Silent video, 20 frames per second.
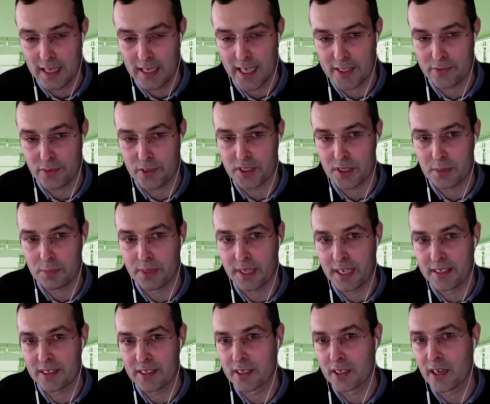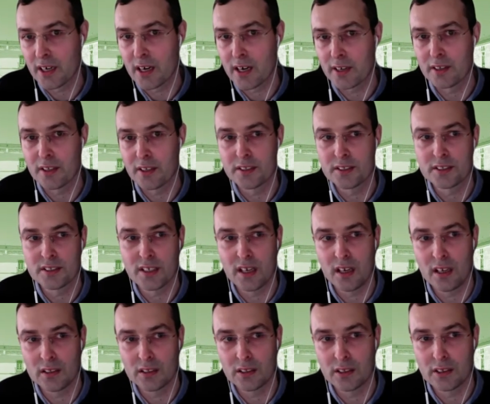as for example, kindergartens,
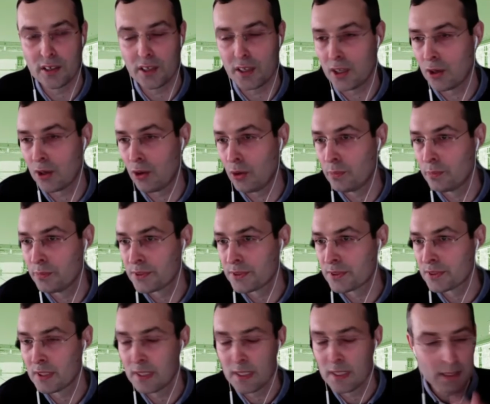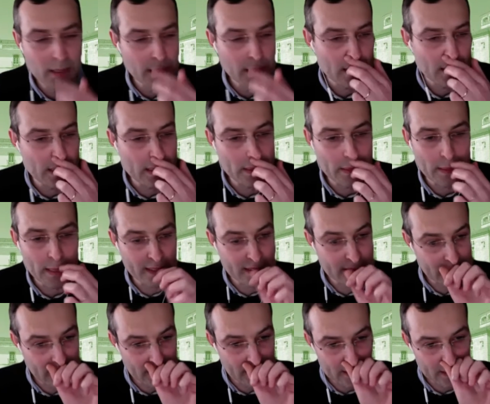elderly homes,
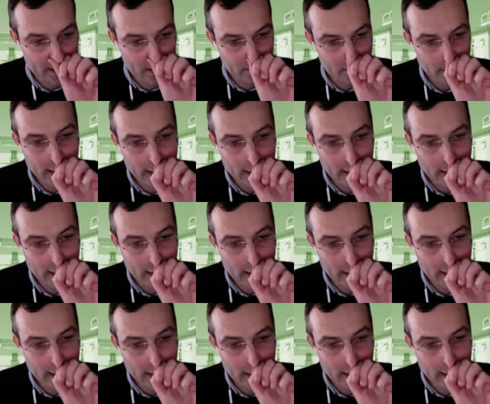etc.